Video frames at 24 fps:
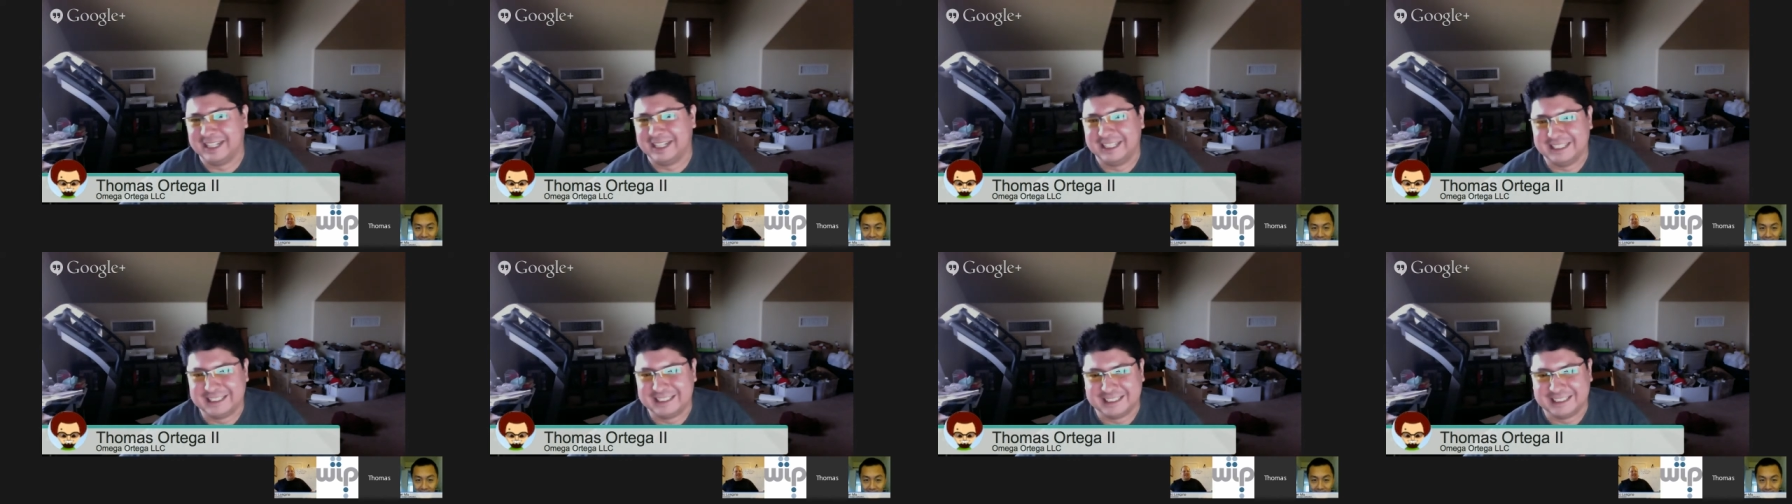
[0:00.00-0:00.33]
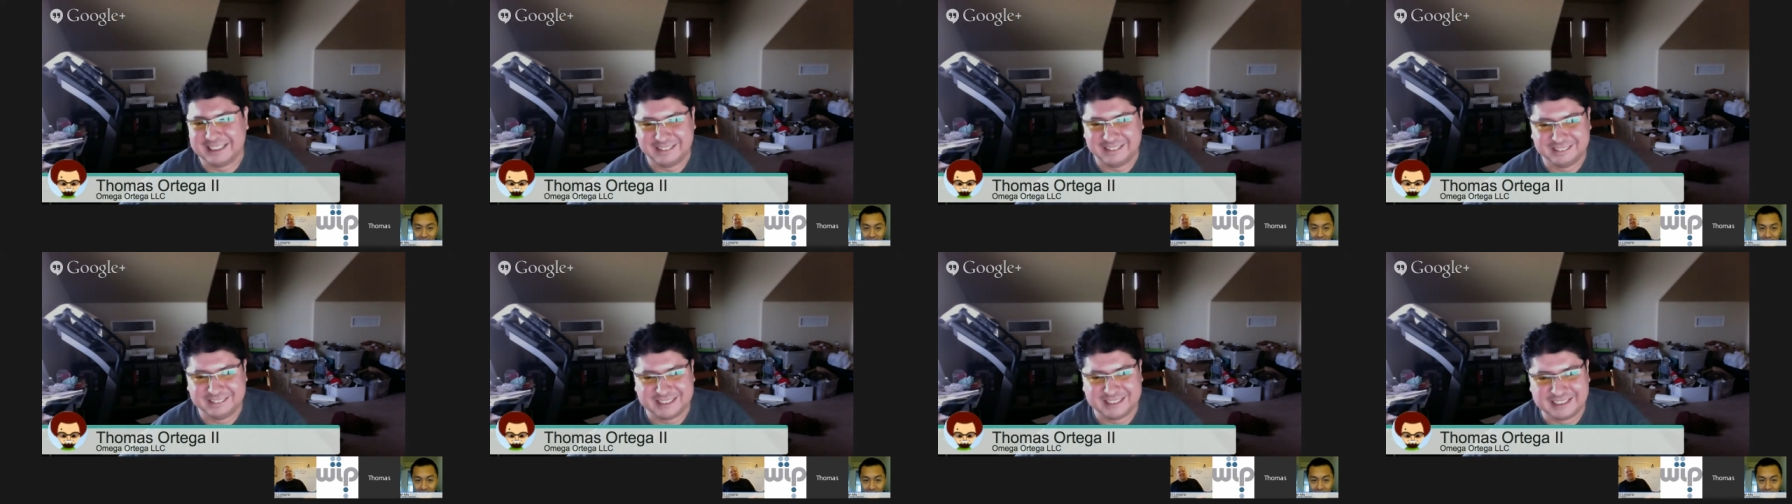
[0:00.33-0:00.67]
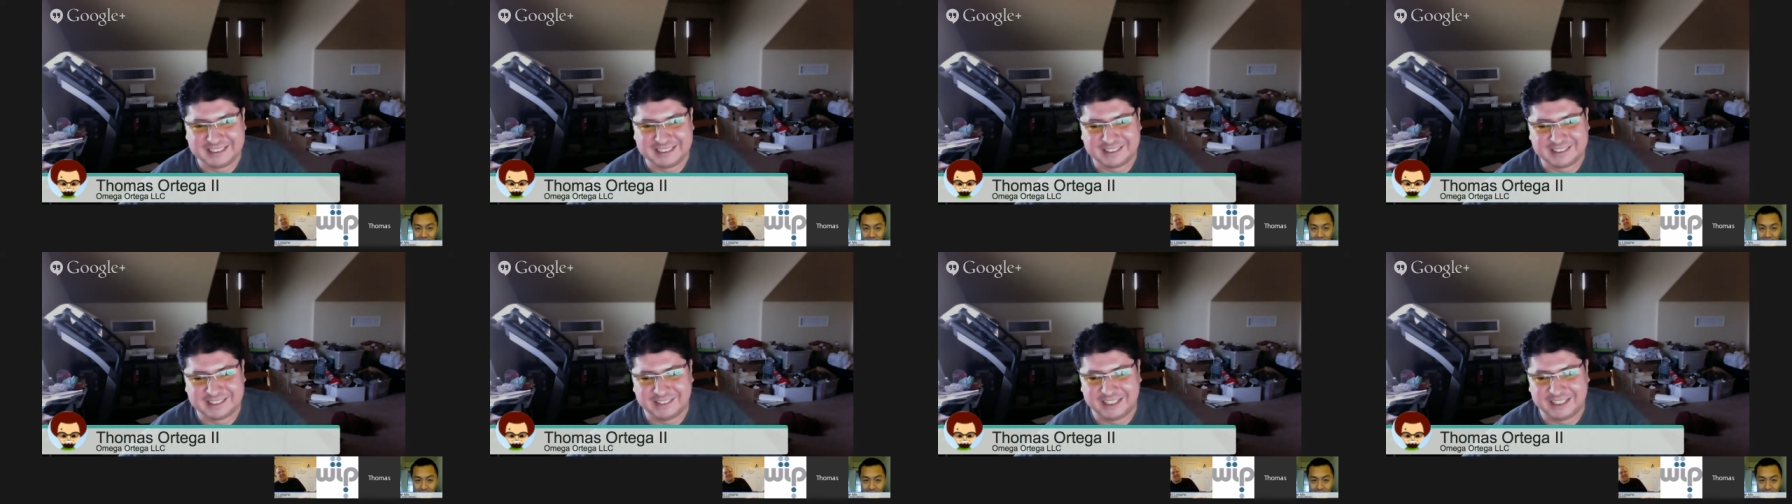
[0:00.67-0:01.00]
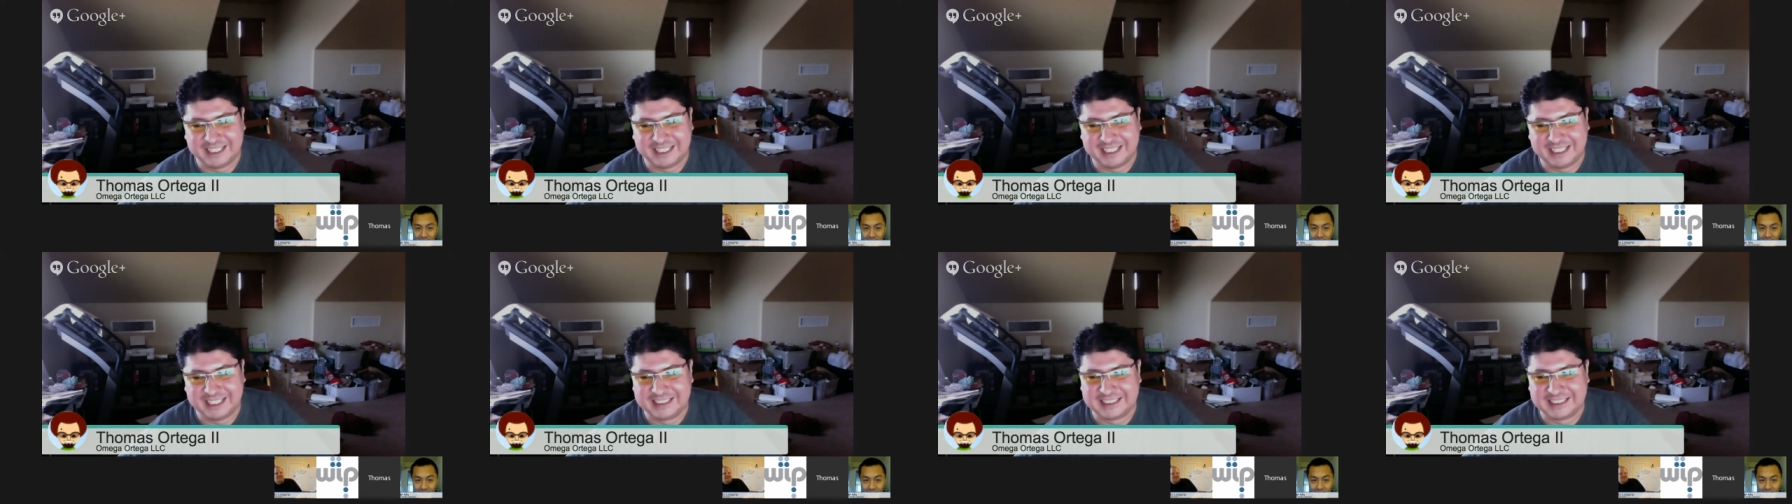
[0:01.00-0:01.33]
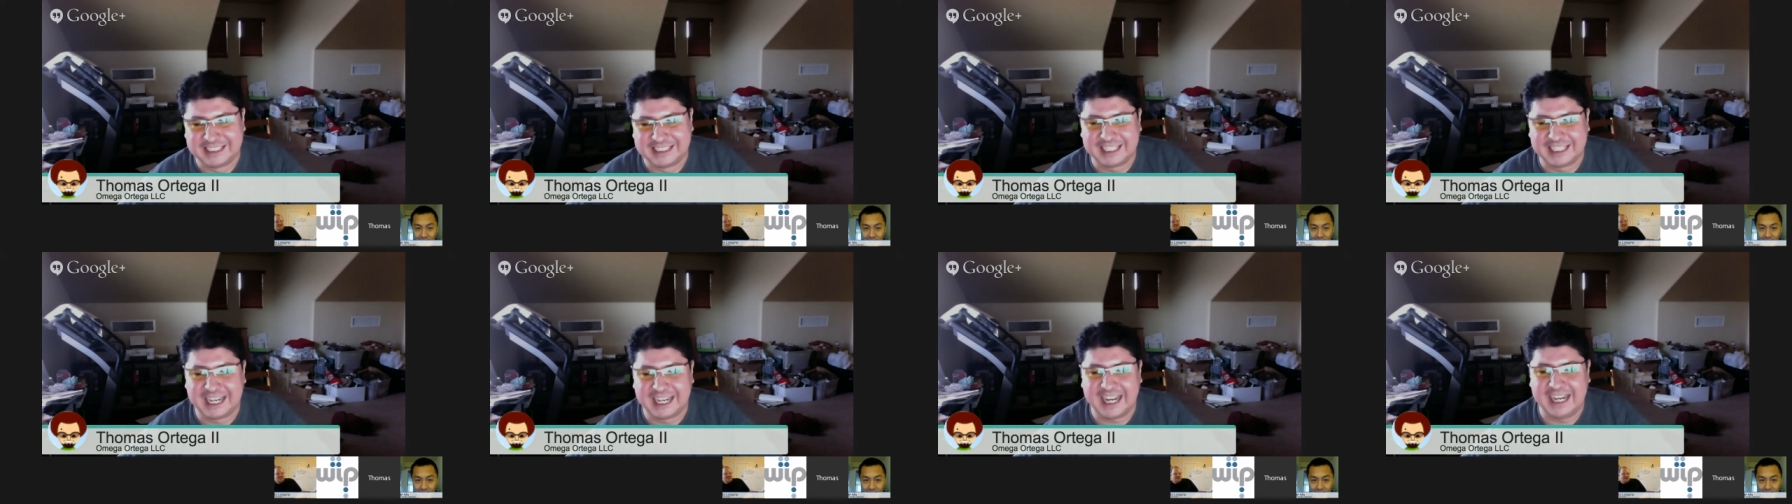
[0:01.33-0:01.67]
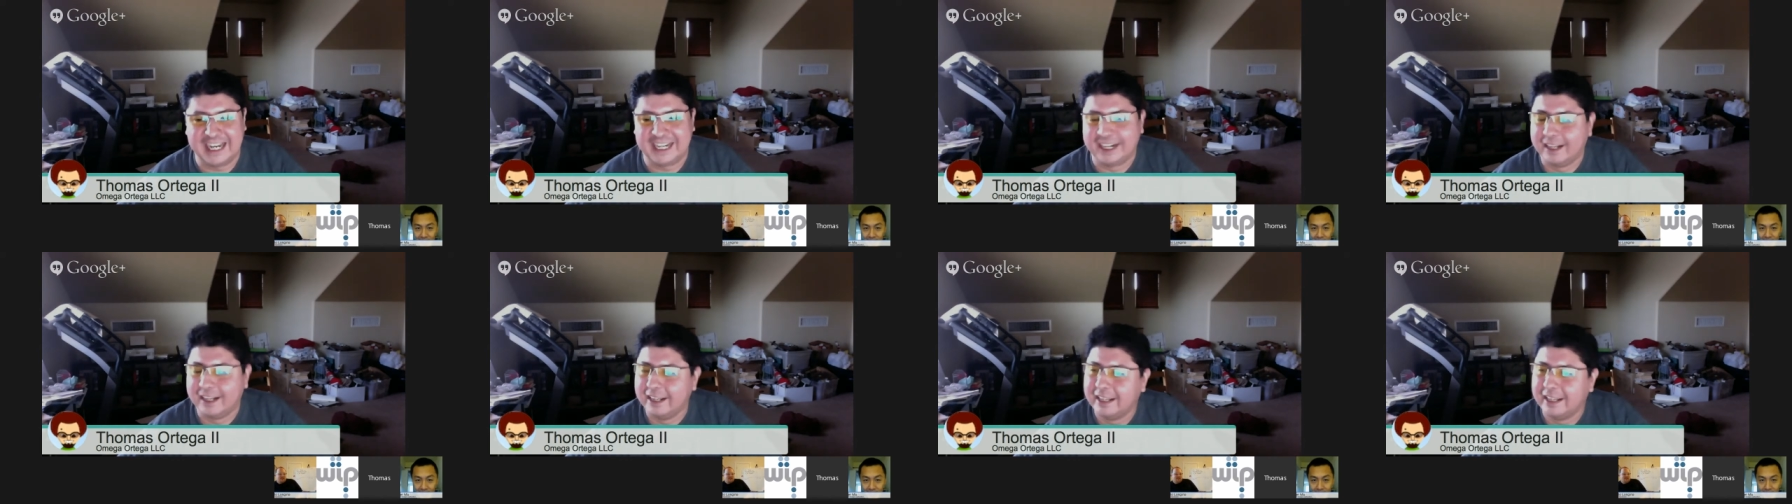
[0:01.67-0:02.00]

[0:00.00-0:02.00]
the team says to me, is like, hey,